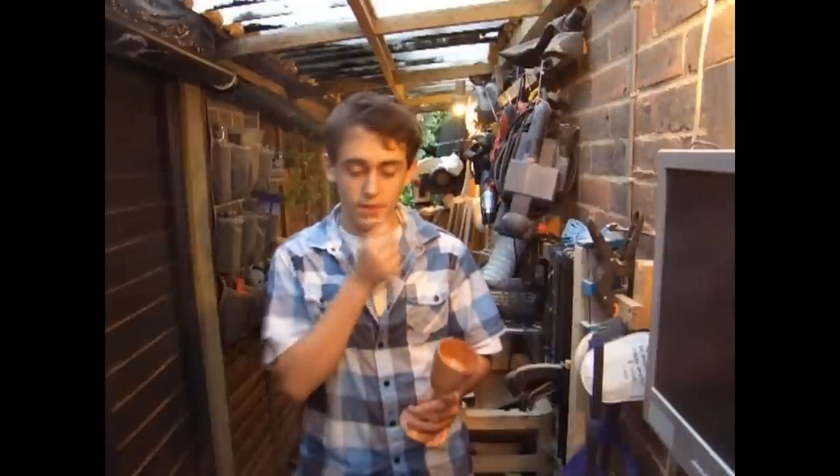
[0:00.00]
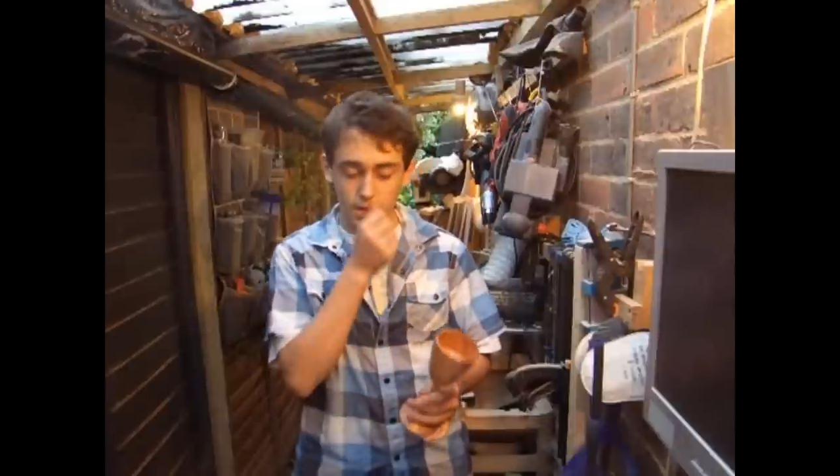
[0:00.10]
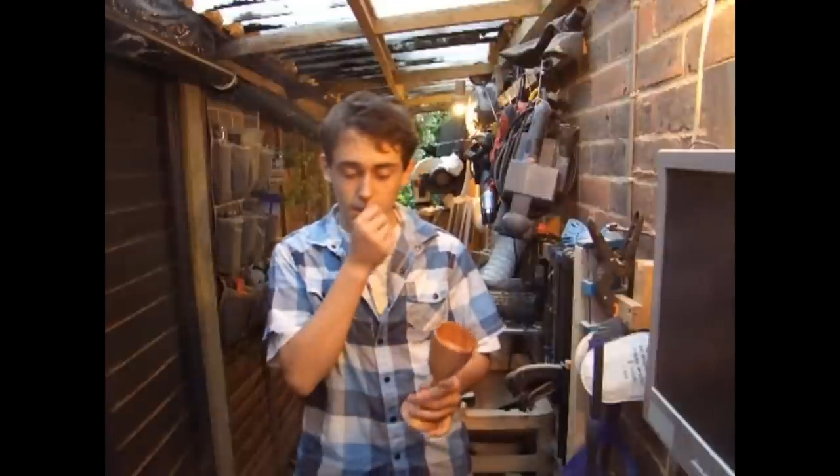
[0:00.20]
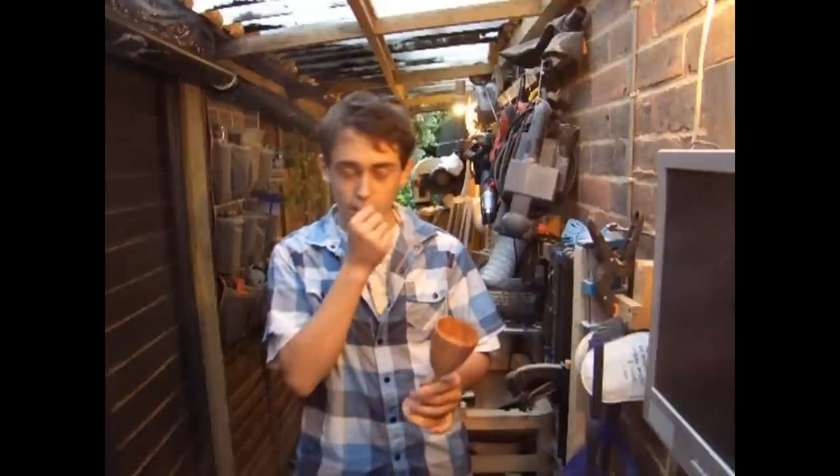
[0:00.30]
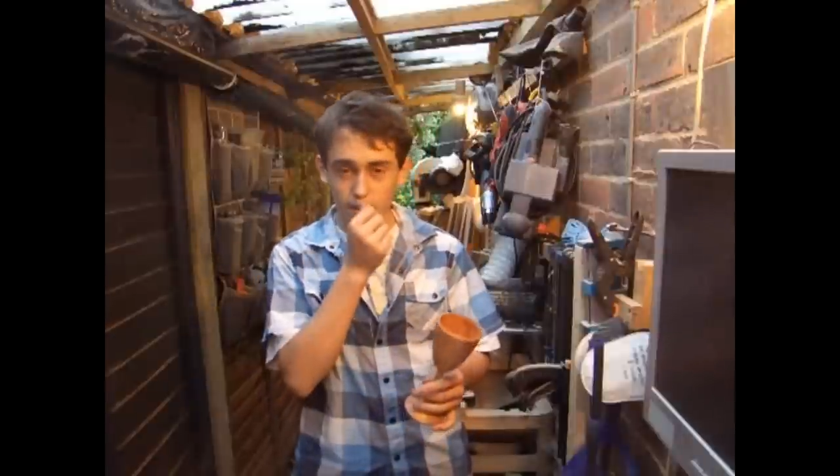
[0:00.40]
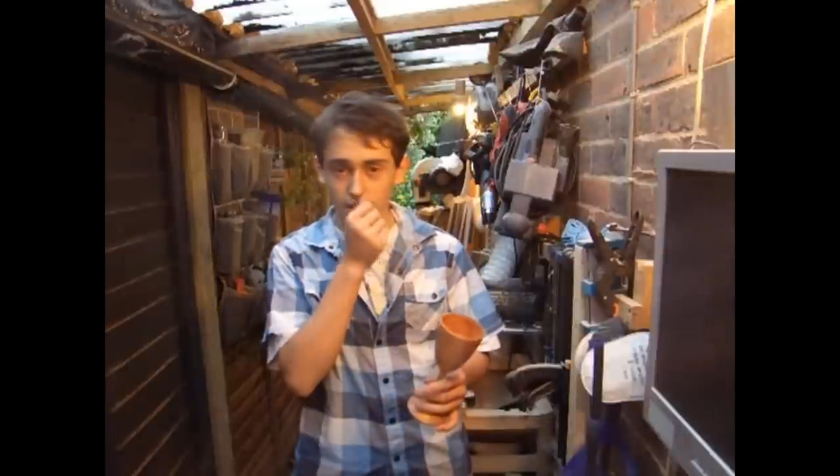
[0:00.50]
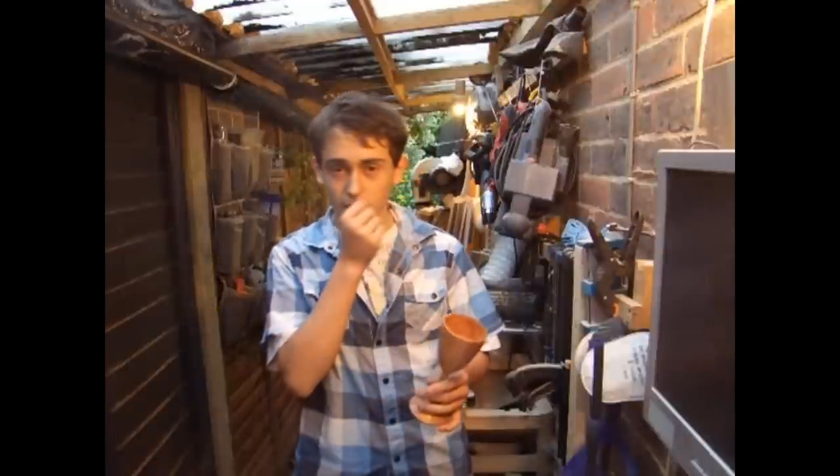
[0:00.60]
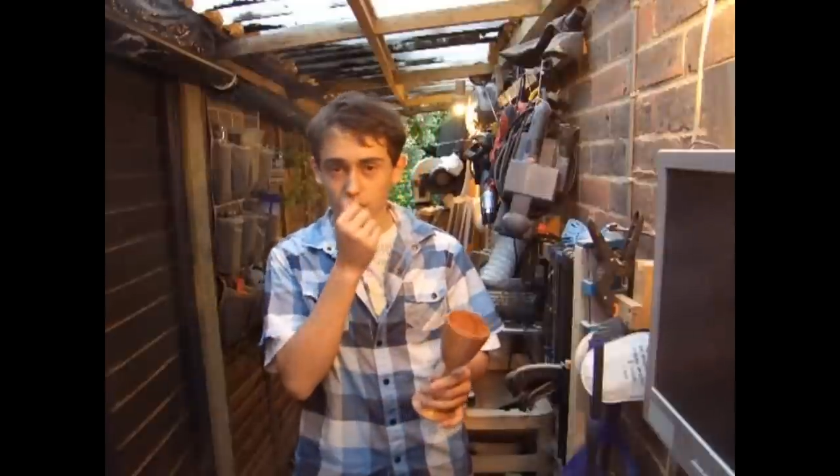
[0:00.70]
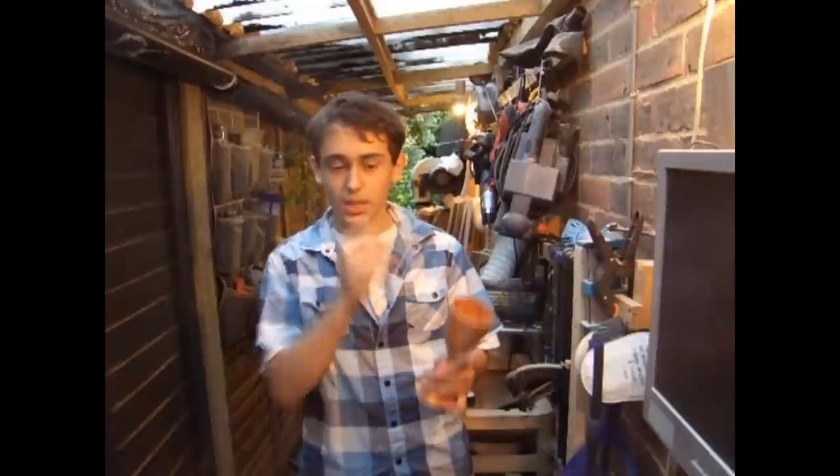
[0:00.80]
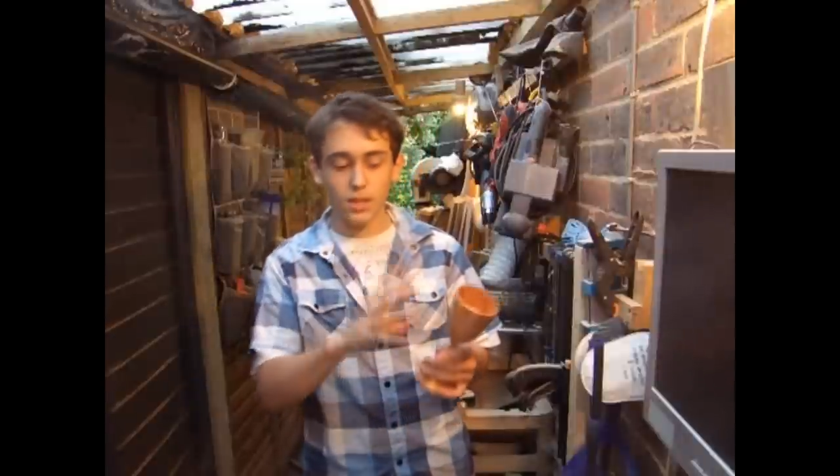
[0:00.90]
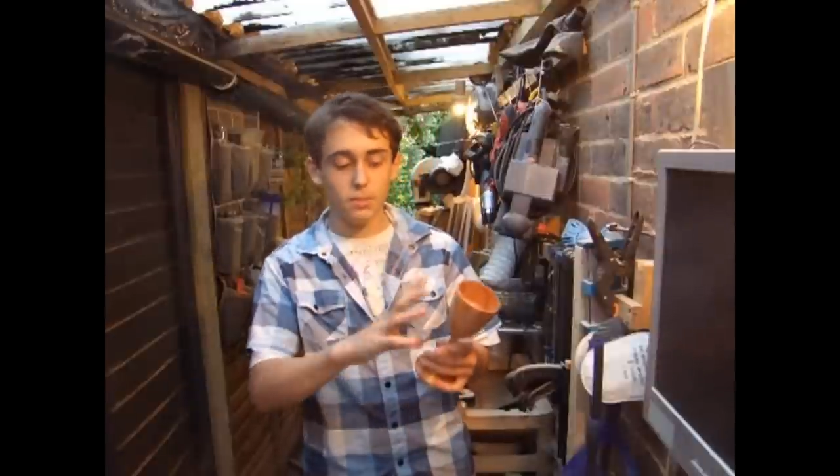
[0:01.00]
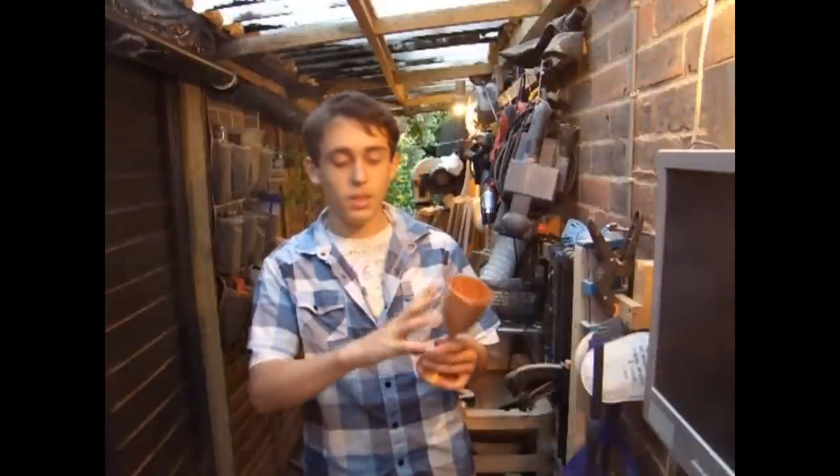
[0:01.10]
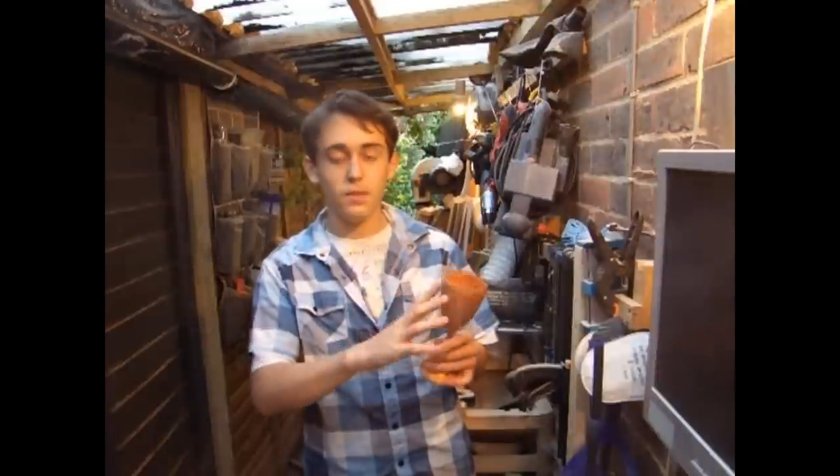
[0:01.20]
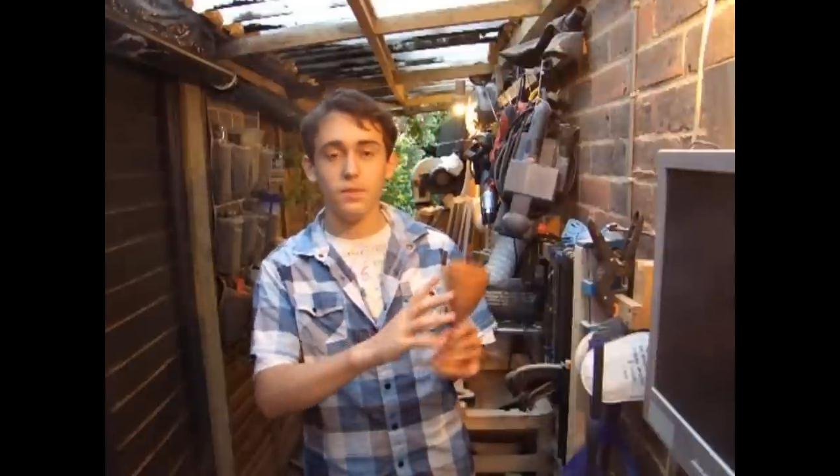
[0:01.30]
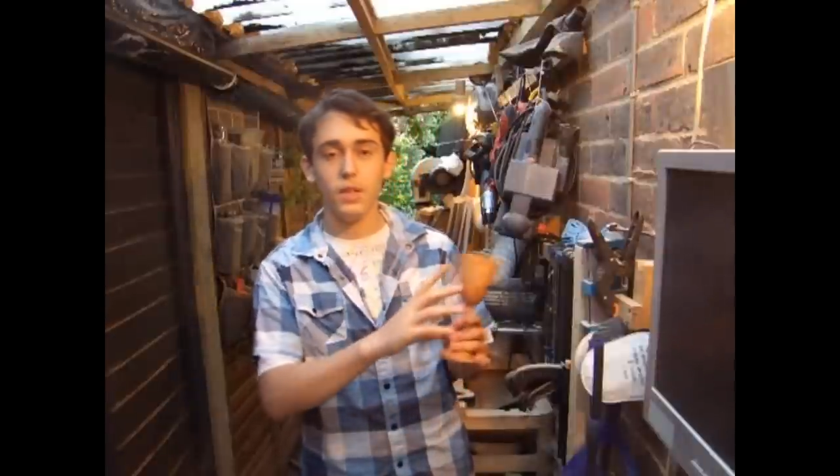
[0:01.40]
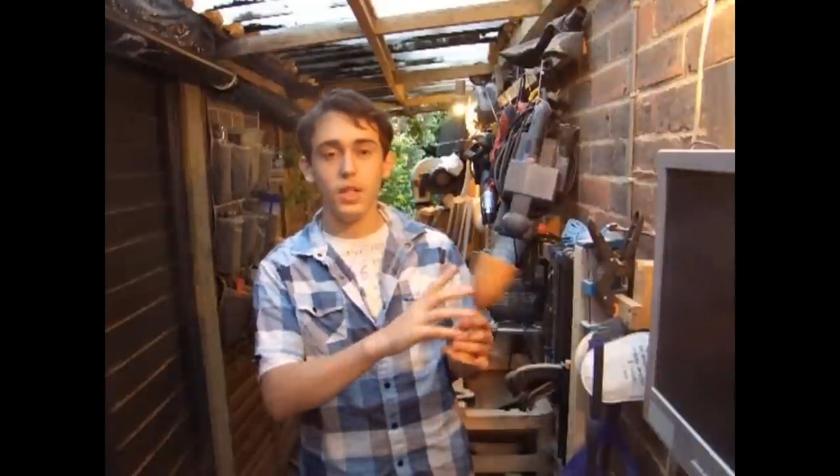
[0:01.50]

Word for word: video. A nice little bit of